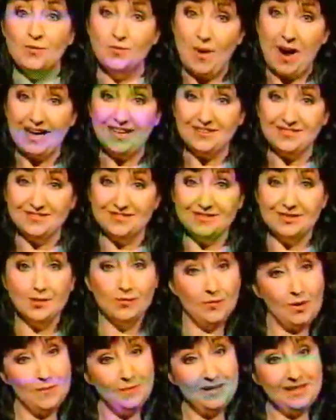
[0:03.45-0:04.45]
wife,
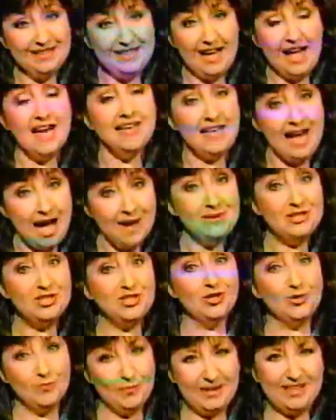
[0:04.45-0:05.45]
woman, and
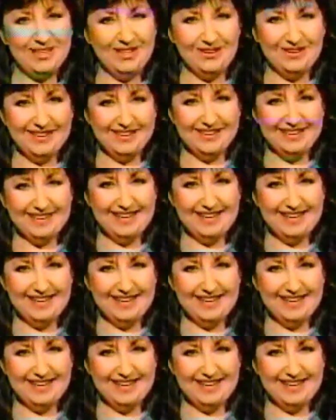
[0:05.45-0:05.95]
amateur whittler.